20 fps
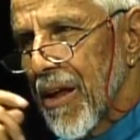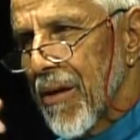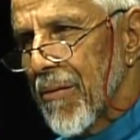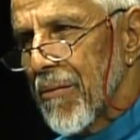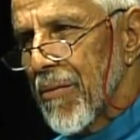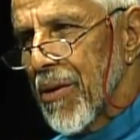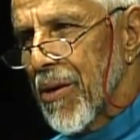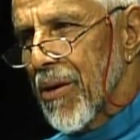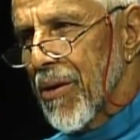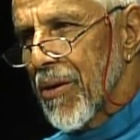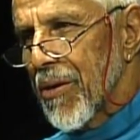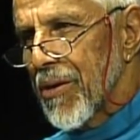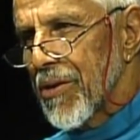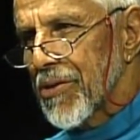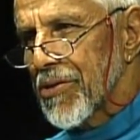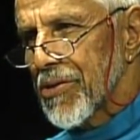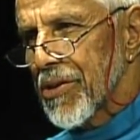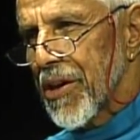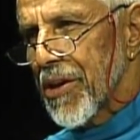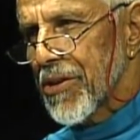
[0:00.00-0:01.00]

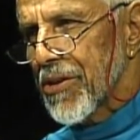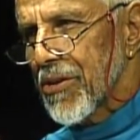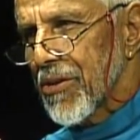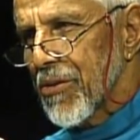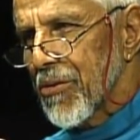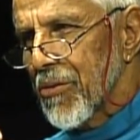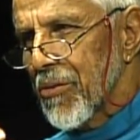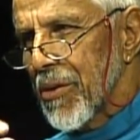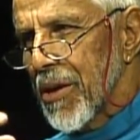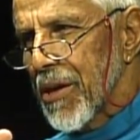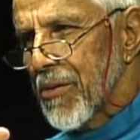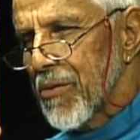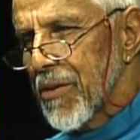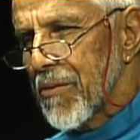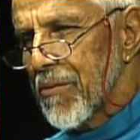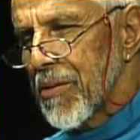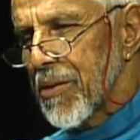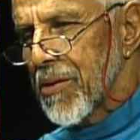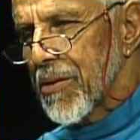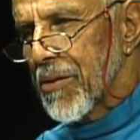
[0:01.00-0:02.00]
Because at the rate we've
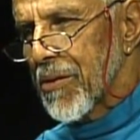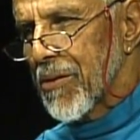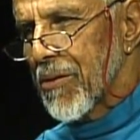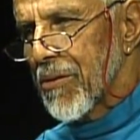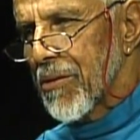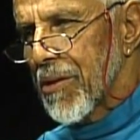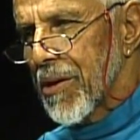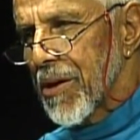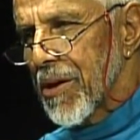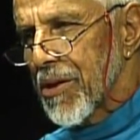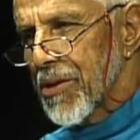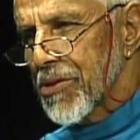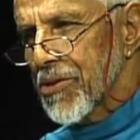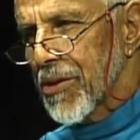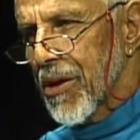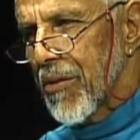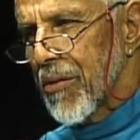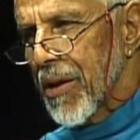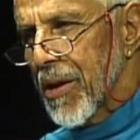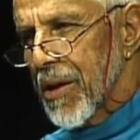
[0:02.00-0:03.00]
been going
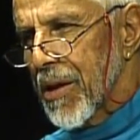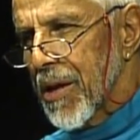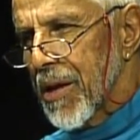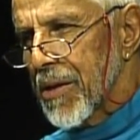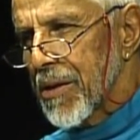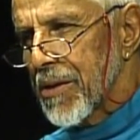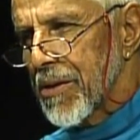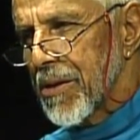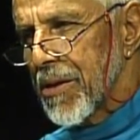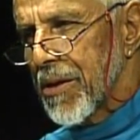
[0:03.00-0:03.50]
historically and,